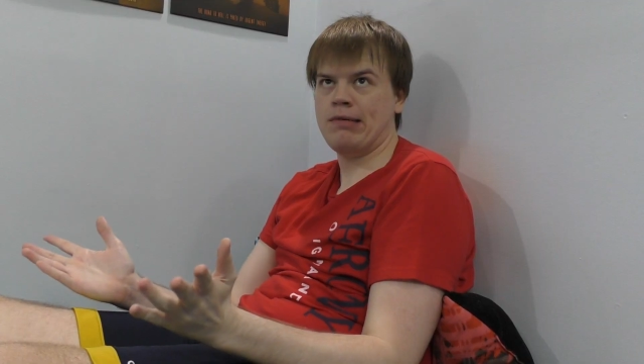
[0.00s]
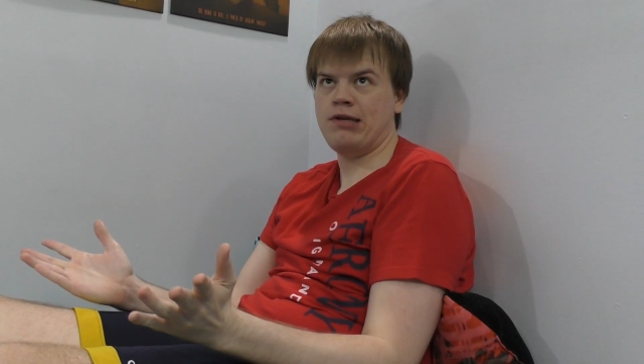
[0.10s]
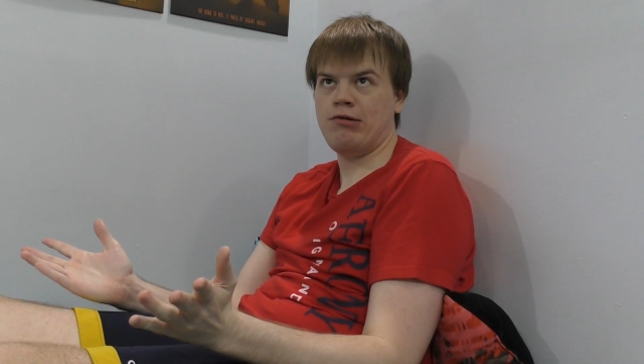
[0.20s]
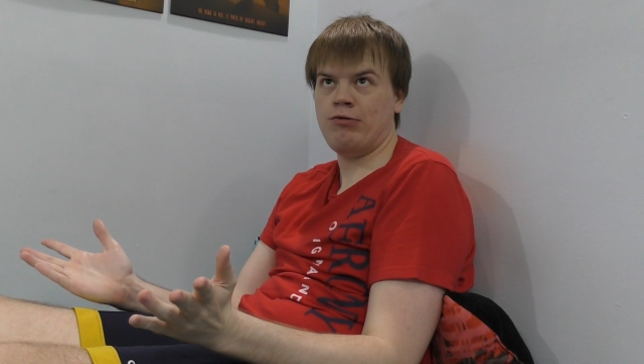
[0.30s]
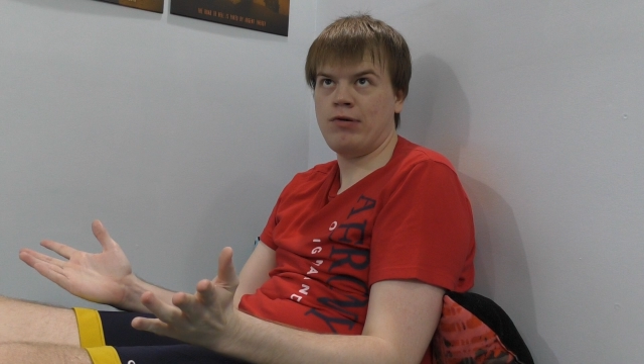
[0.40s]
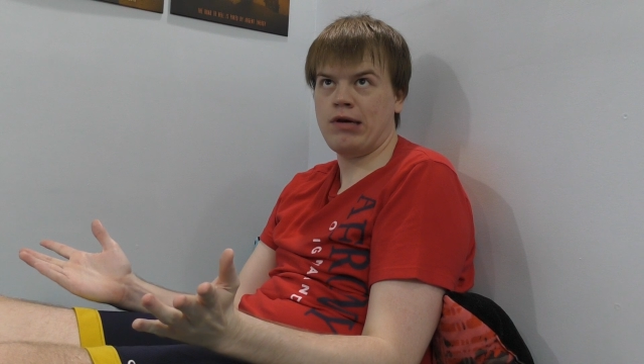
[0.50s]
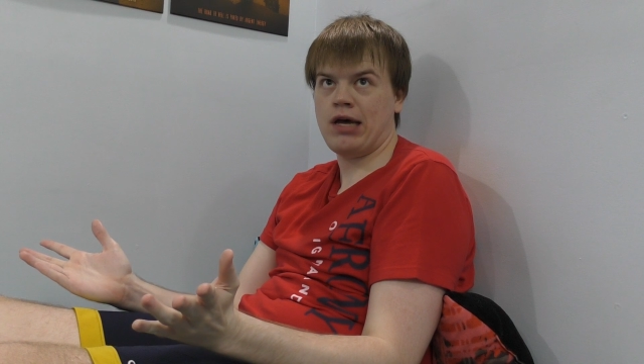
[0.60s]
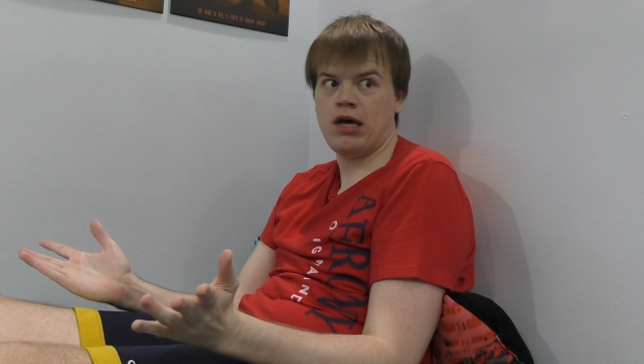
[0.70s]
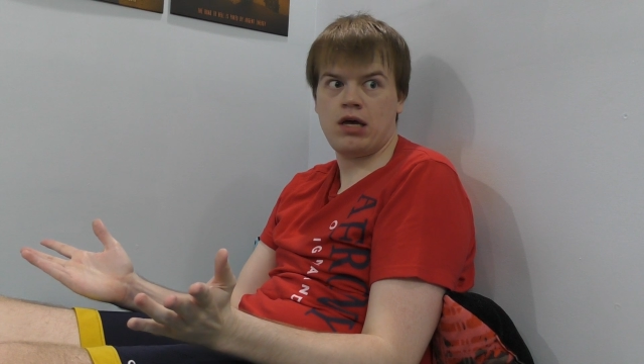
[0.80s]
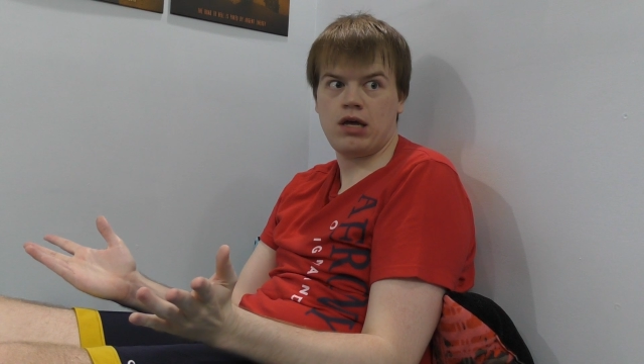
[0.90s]
Do you,
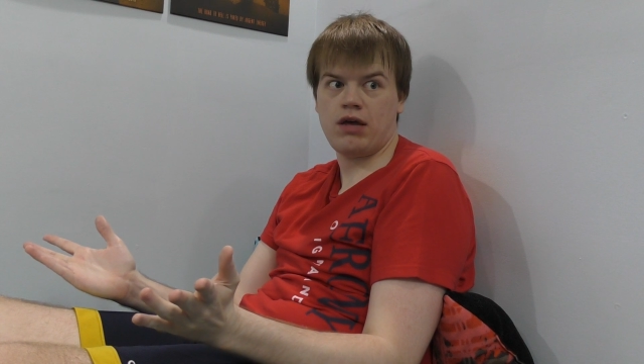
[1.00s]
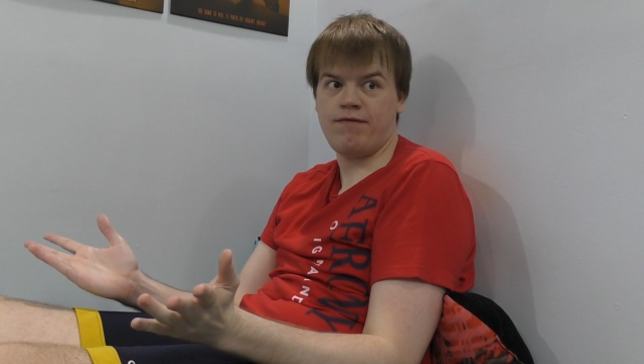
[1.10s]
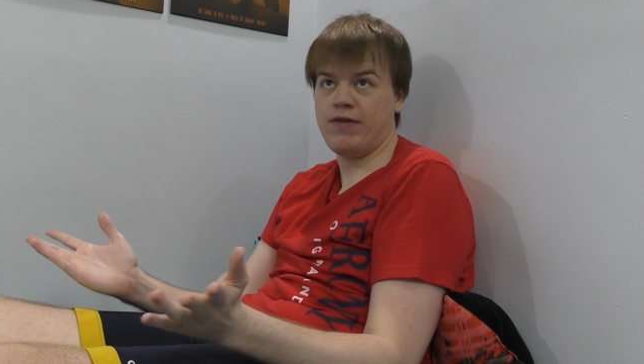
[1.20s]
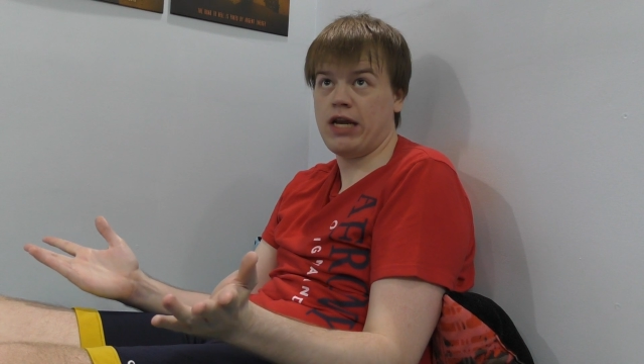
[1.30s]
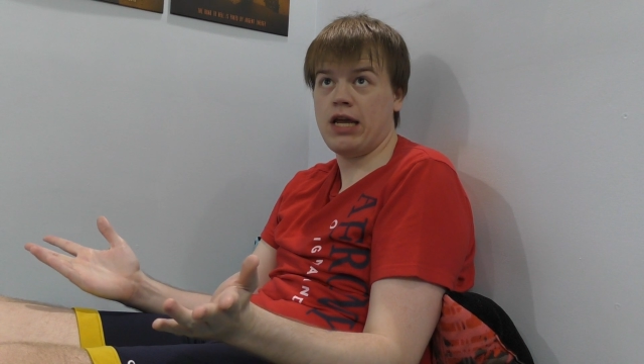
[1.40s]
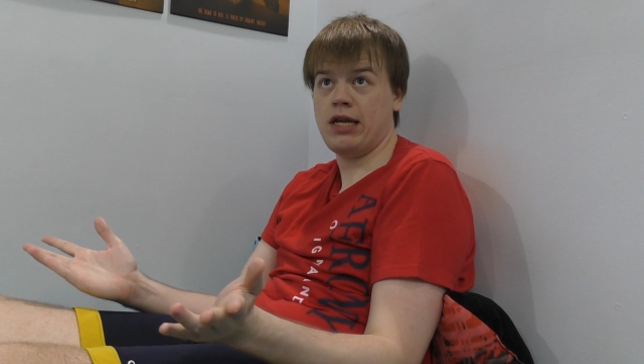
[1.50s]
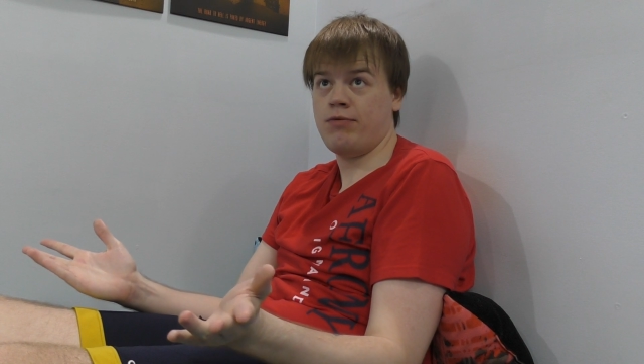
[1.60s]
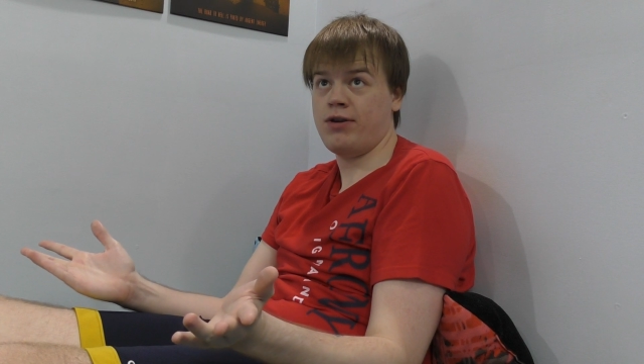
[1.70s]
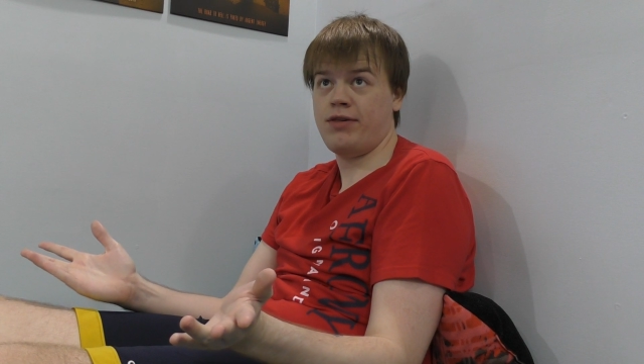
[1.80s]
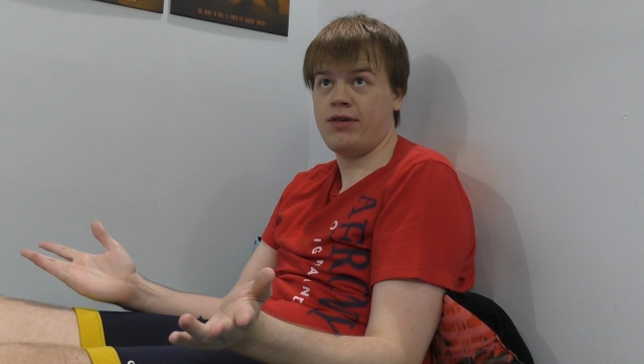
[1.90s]
have any idea
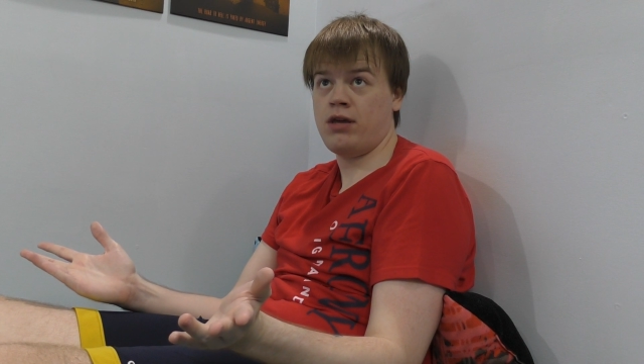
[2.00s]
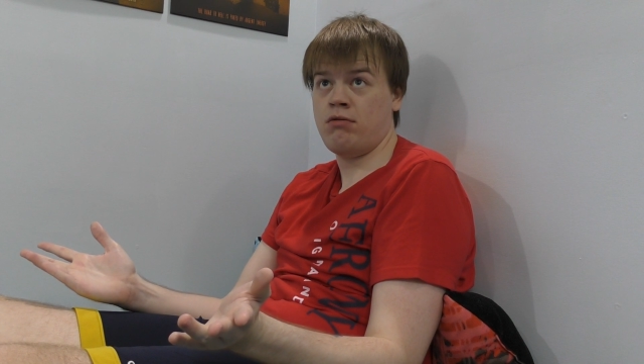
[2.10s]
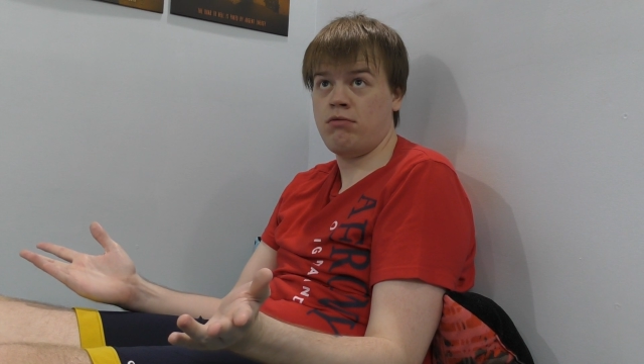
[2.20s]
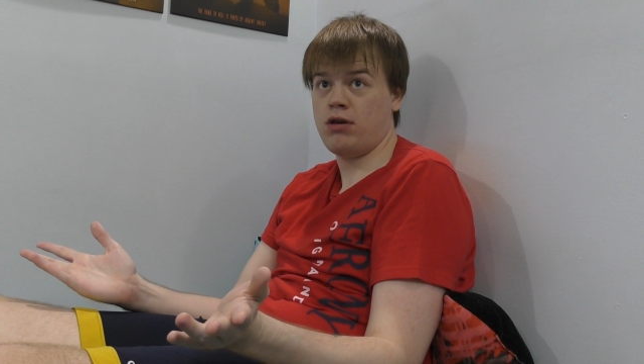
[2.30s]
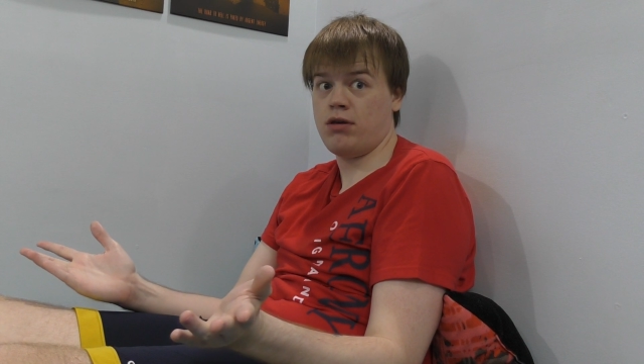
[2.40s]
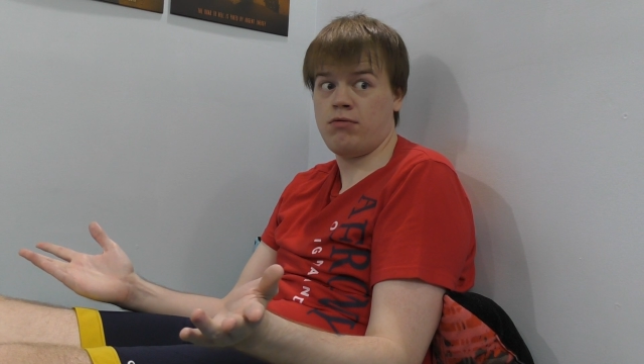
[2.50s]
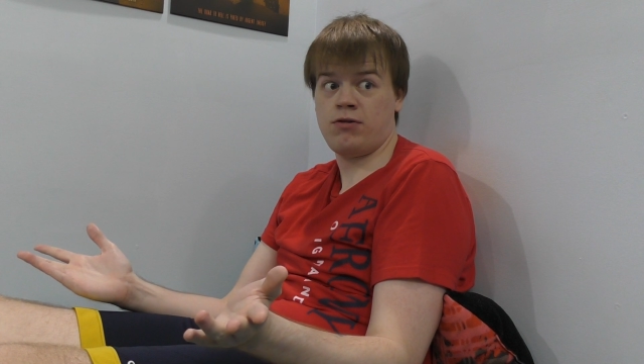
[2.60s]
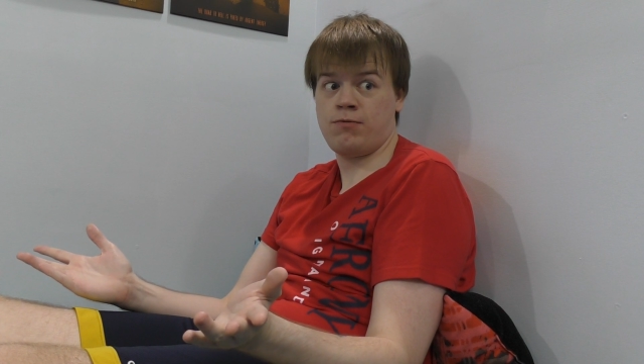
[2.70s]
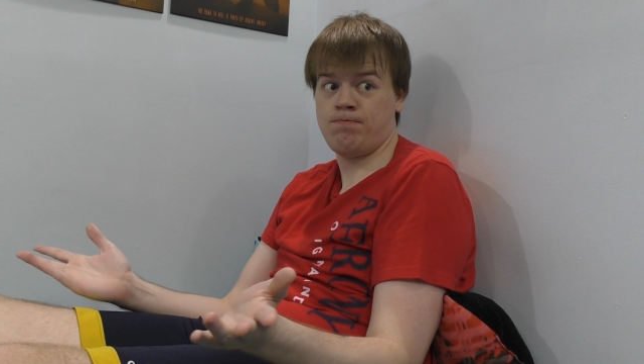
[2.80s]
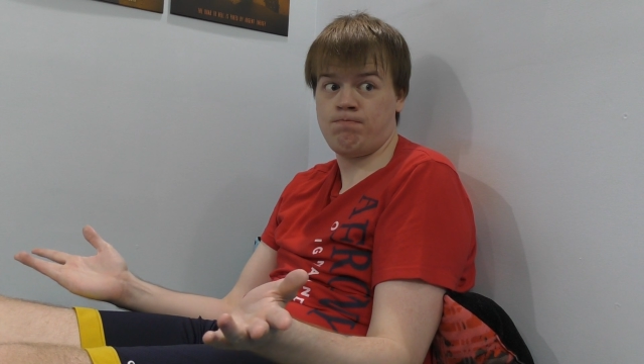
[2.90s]
what he said?
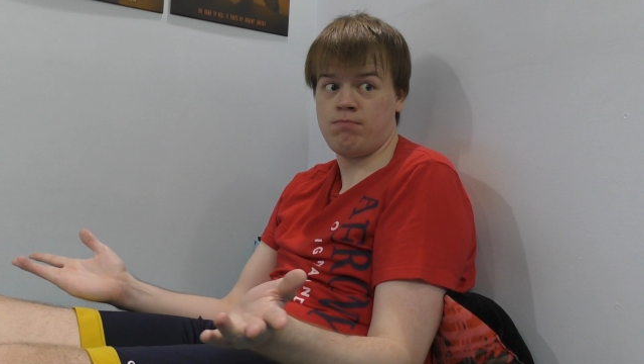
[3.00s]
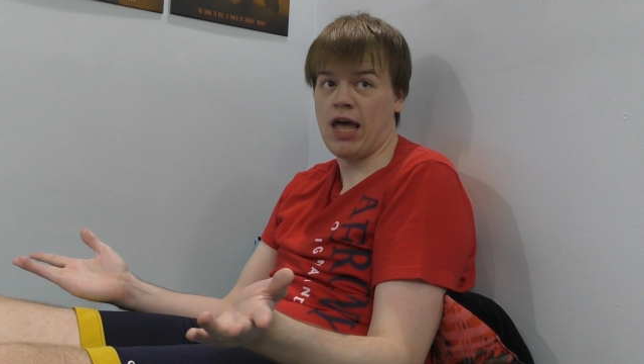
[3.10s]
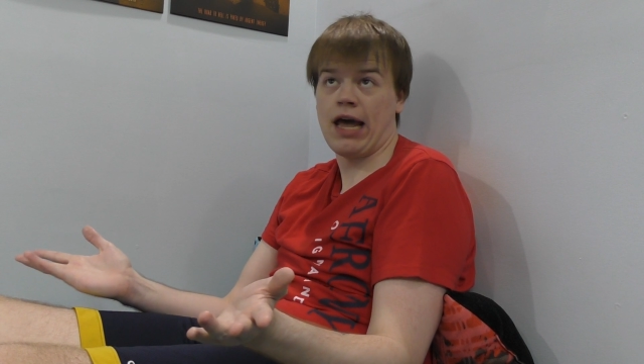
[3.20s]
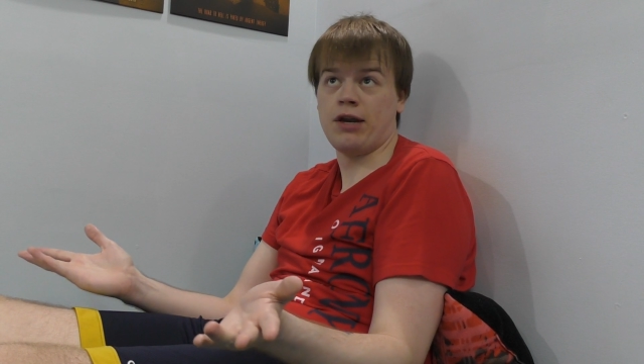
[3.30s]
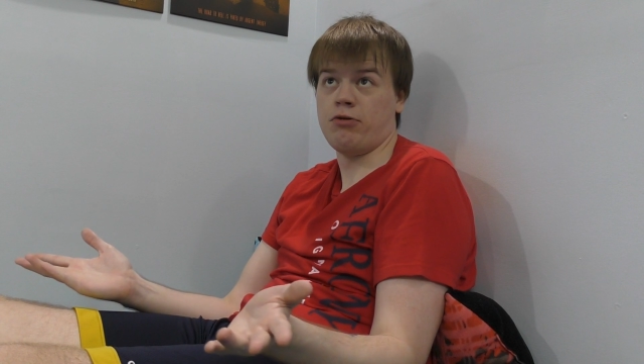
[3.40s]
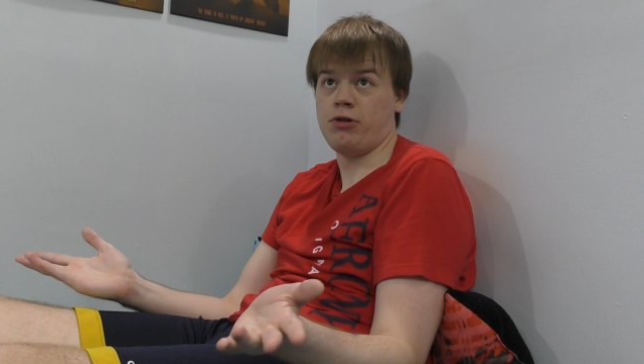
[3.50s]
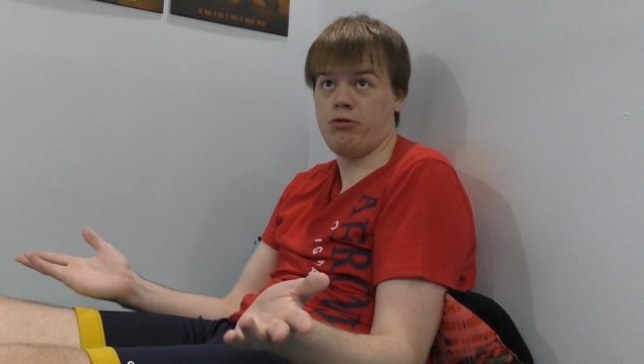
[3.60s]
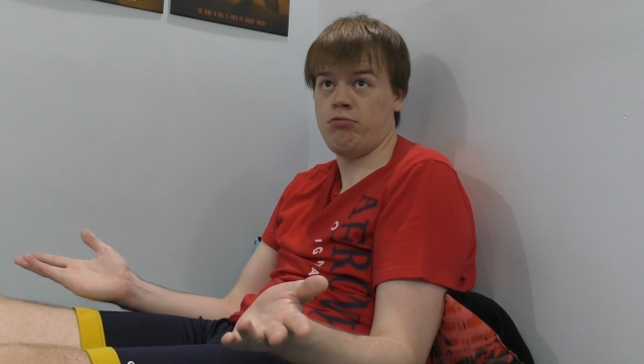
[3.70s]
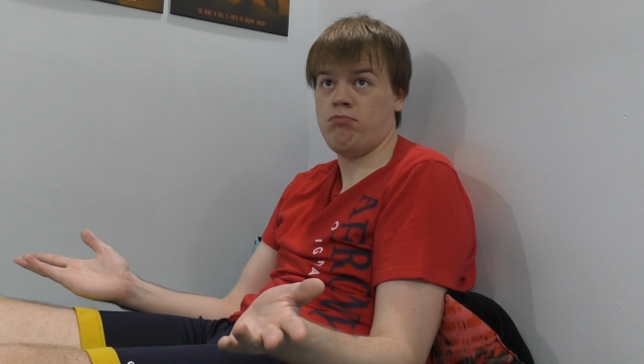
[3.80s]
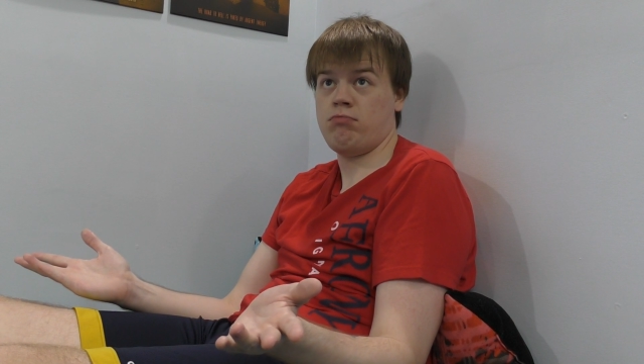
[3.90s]
Because I got no clue.